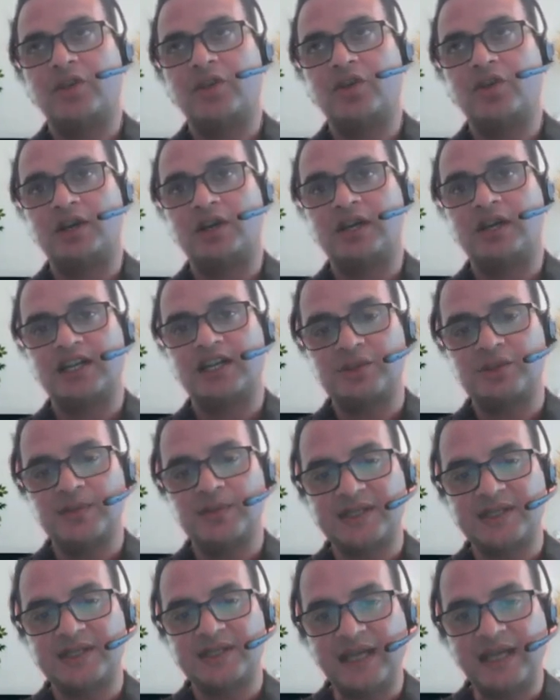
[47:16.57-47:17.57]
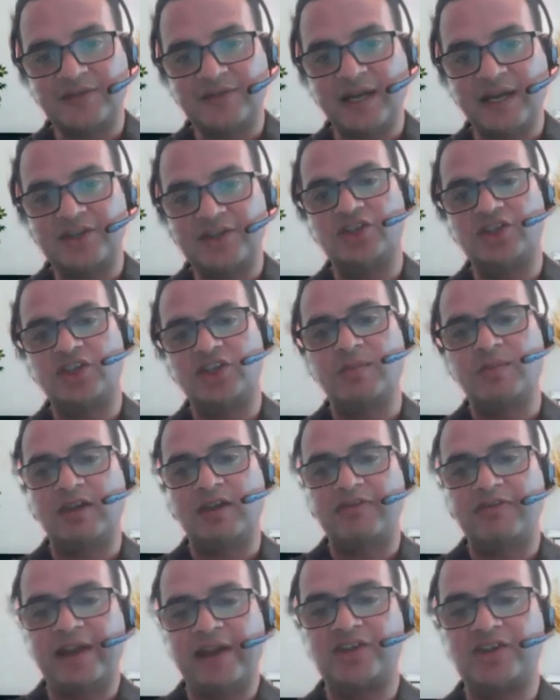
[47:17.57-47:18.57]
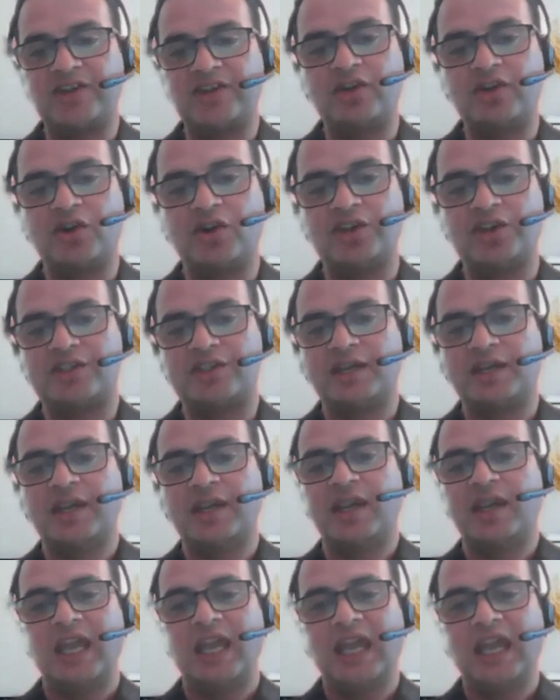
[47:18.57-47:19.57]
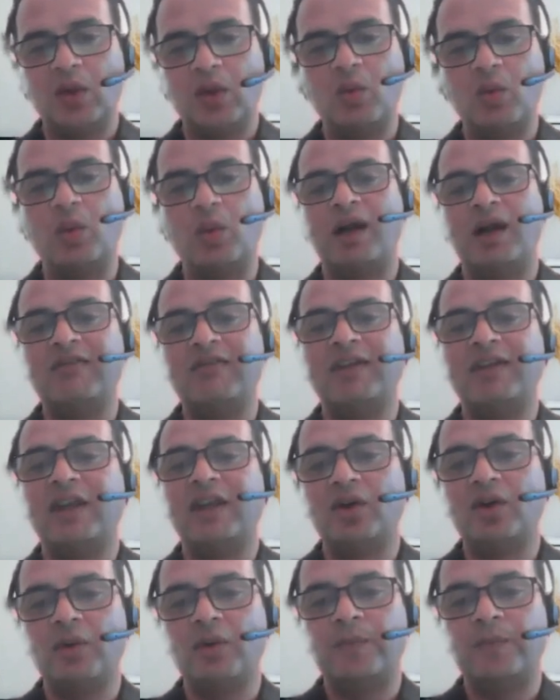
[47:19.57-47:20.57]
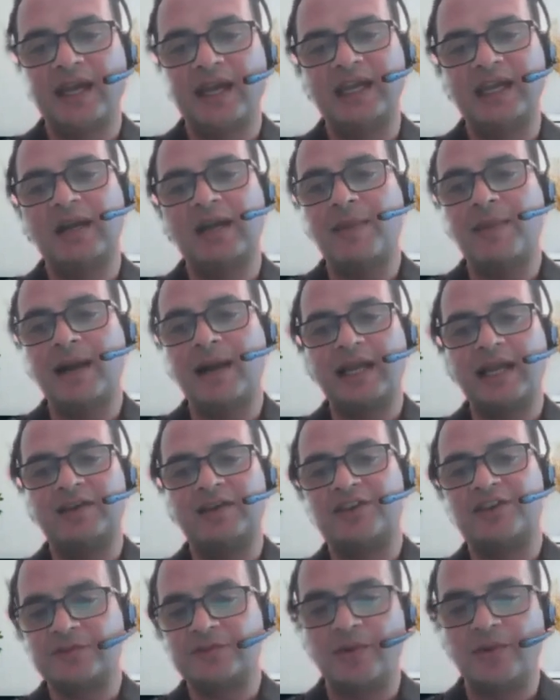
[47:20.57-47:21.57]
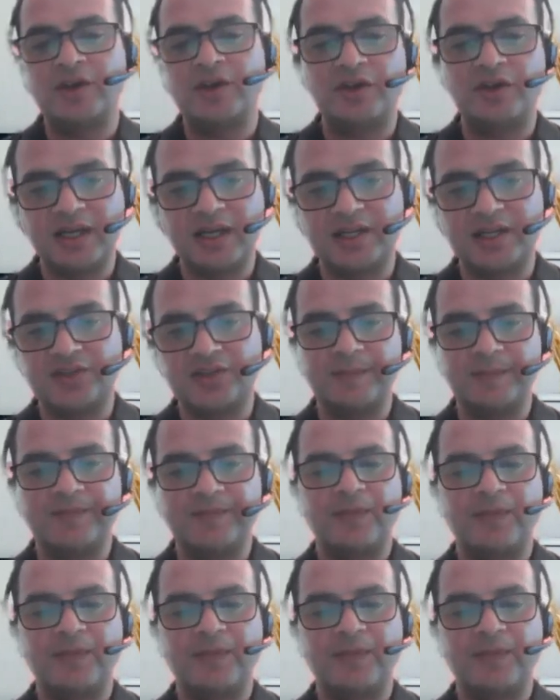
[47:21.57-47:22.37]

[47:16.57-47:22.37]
your customer satisfaction, your manufacturing cost in one window and come back and respond to your customer.